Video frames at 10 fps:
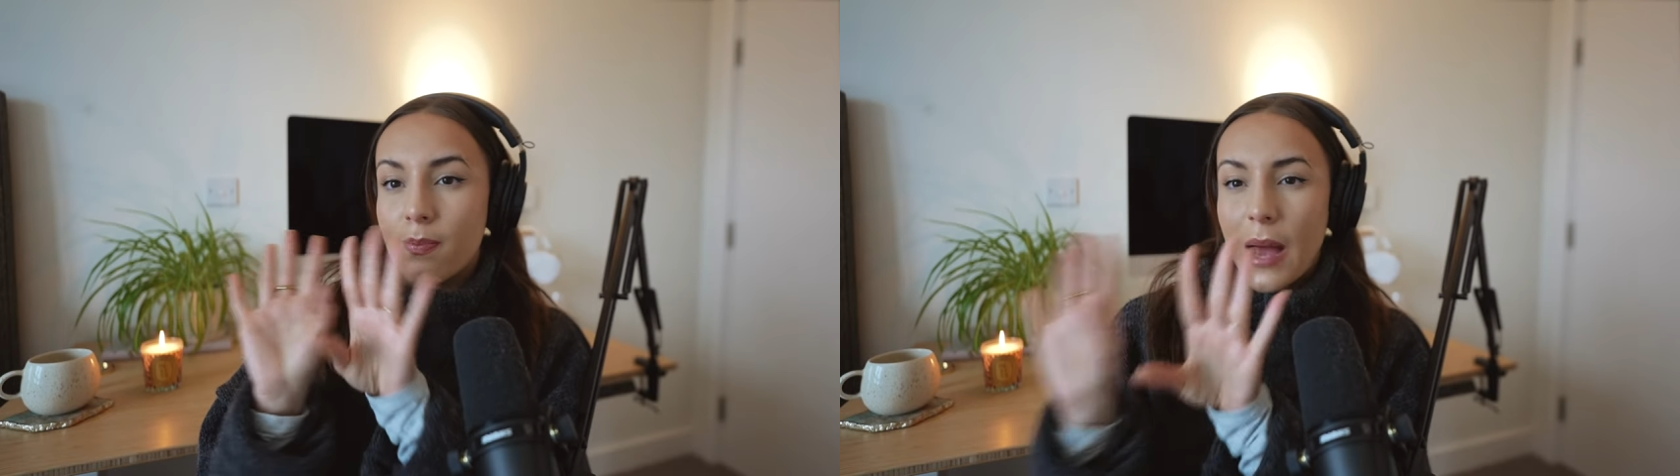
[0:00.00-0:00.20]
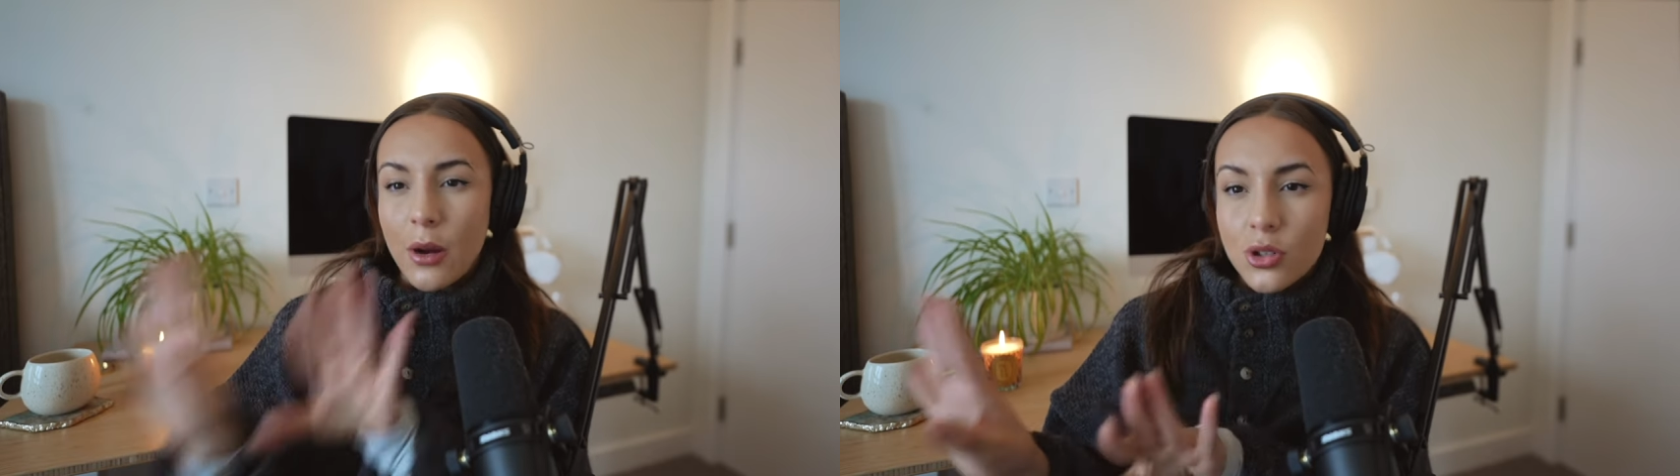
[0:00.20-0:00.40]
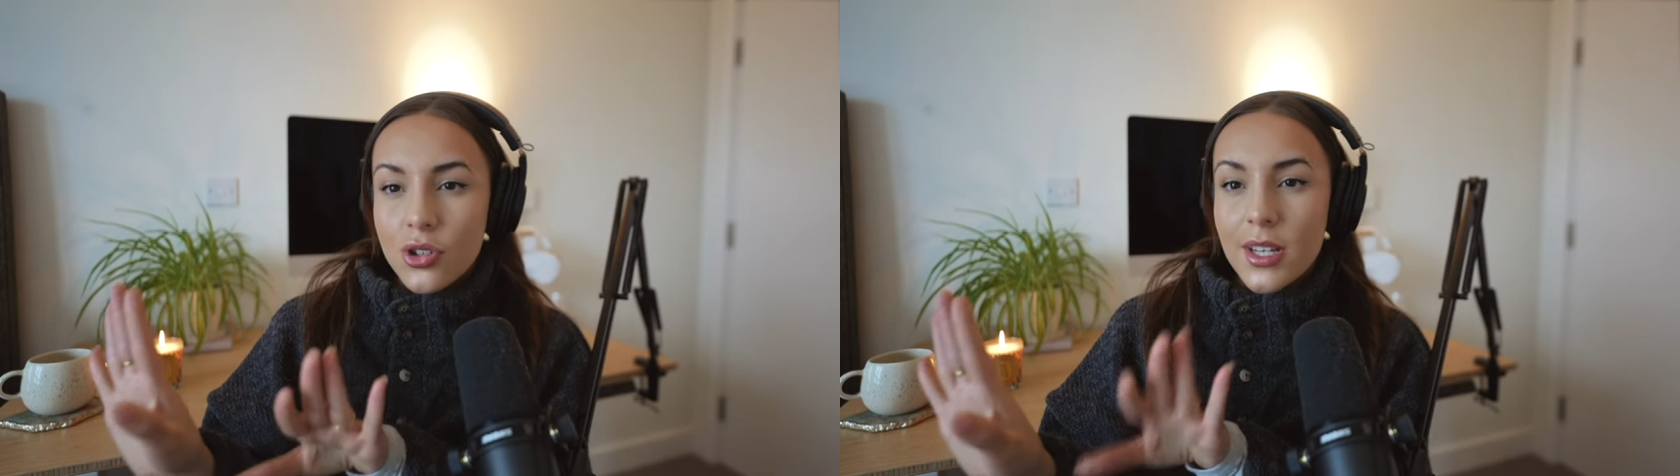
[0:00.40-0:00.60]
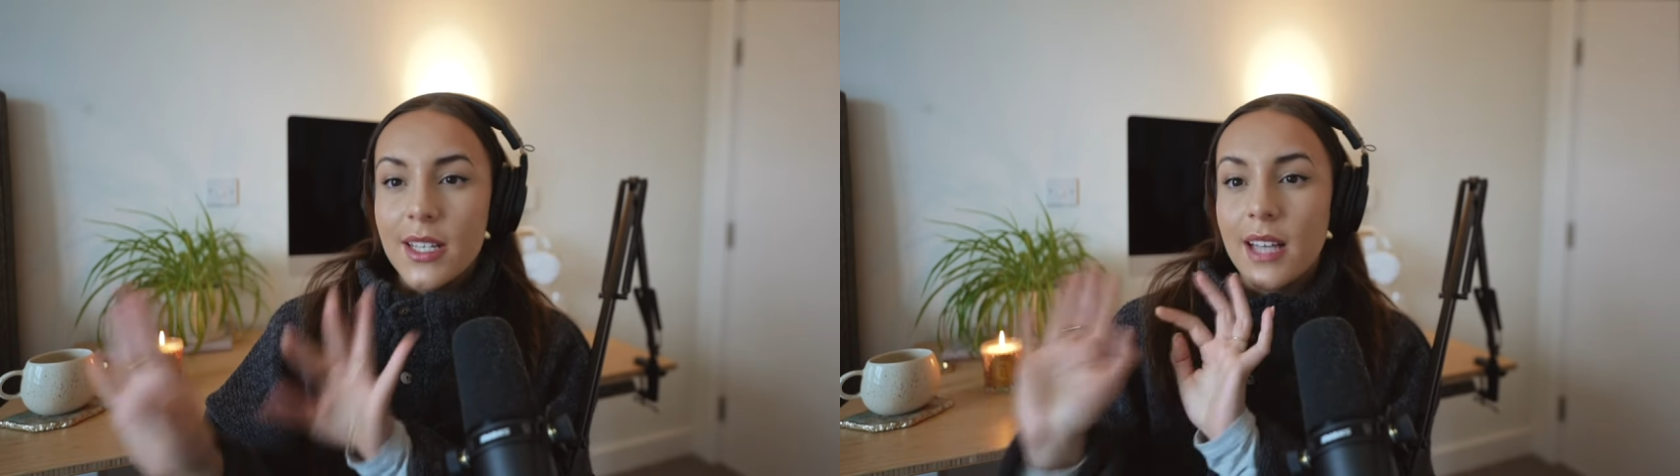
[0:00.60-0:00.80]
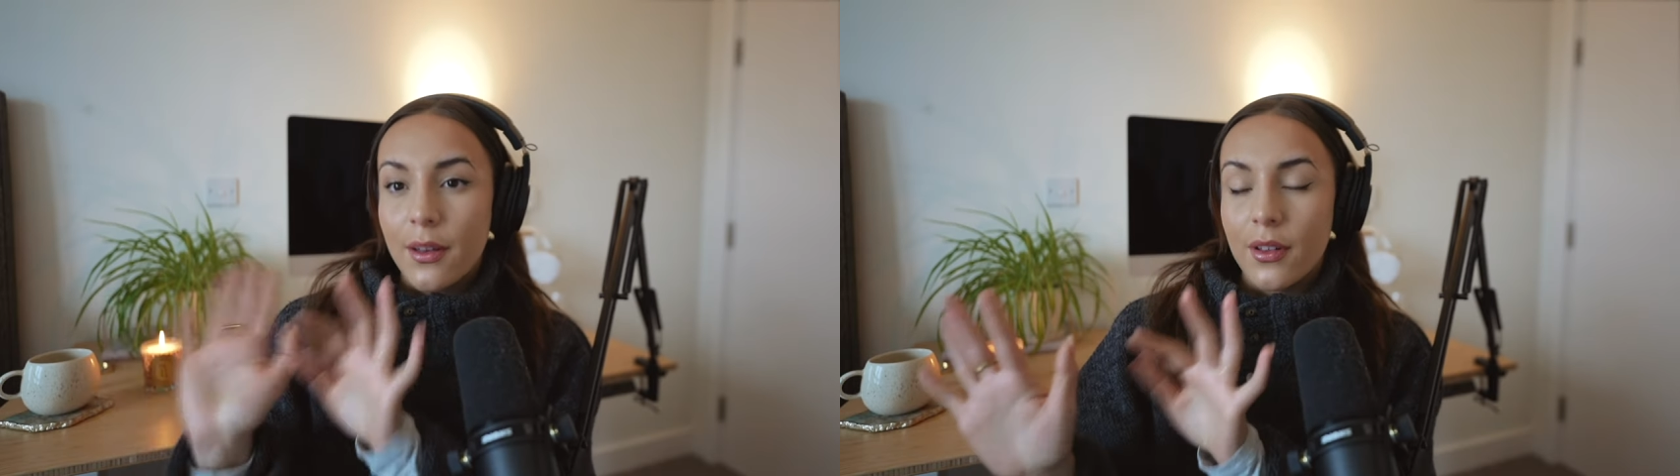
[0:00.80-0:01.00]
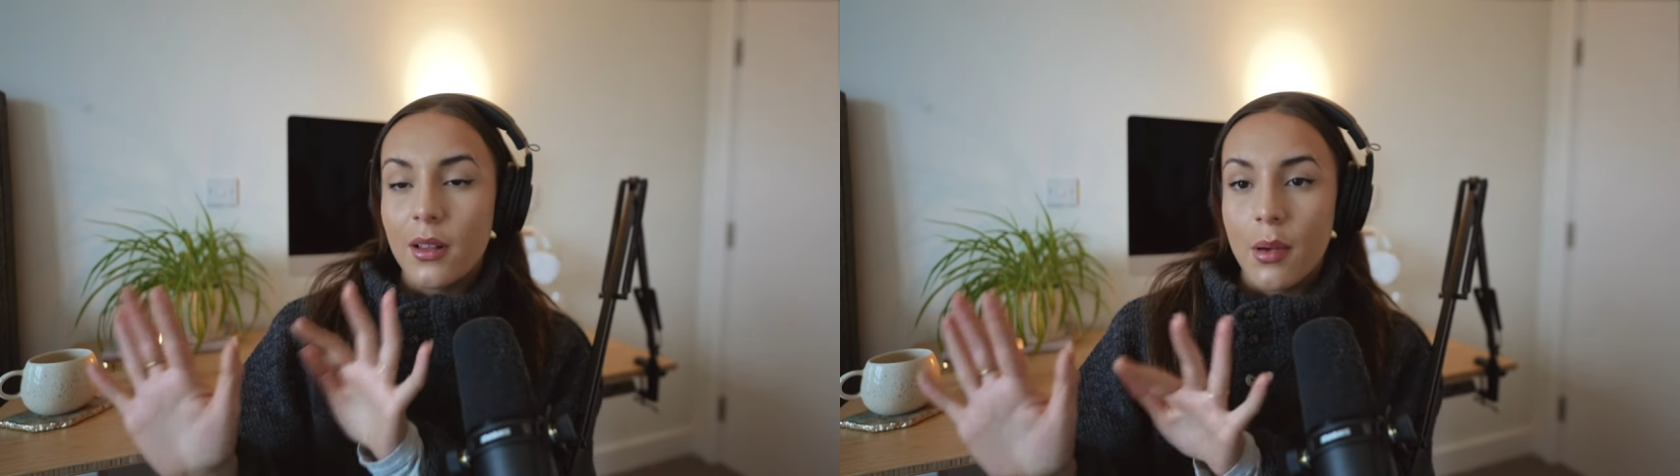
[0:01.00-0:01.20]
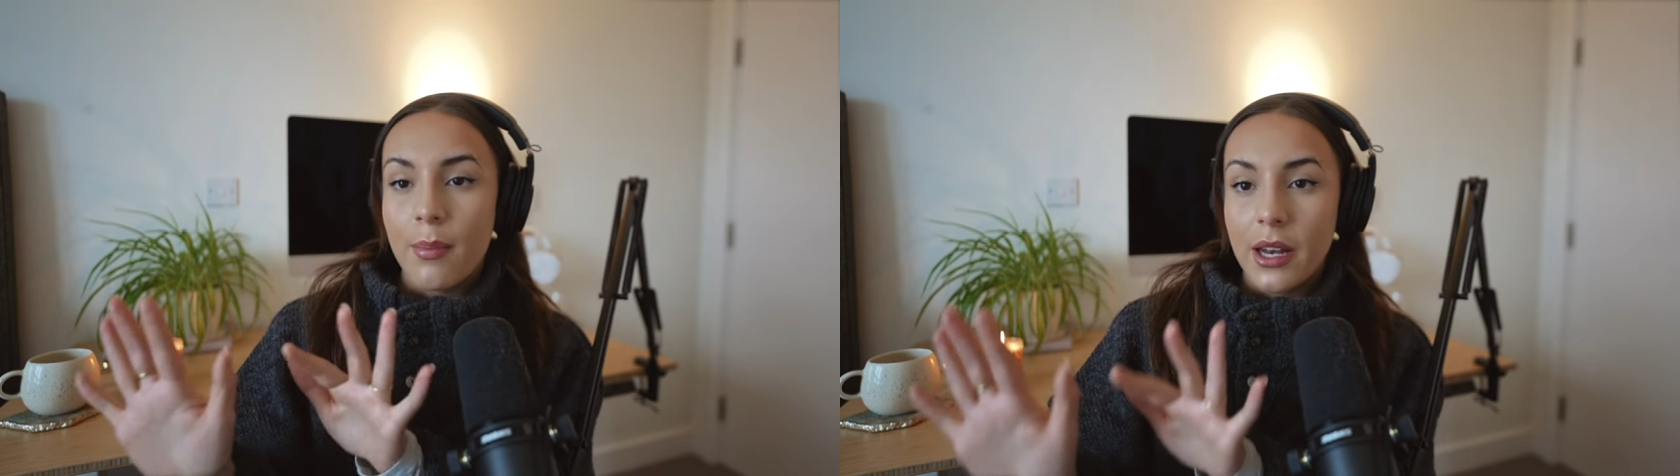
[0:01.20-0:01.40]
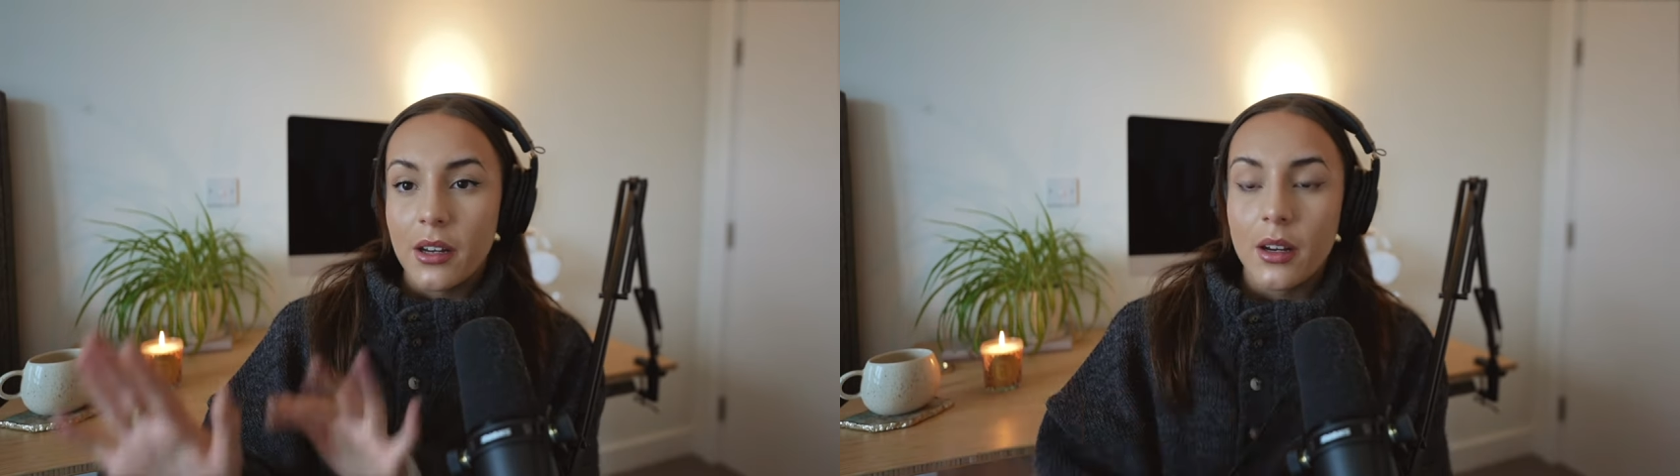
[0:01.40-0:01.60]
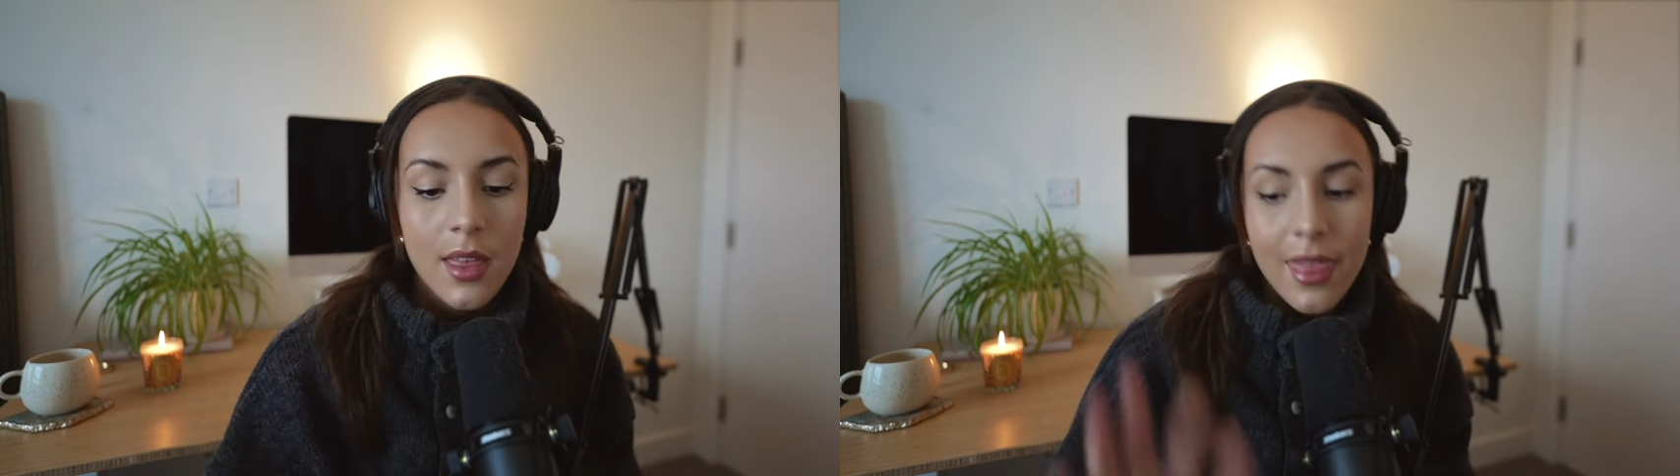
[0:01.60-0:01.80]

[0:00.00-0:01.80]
boundaries, I feel a bit better.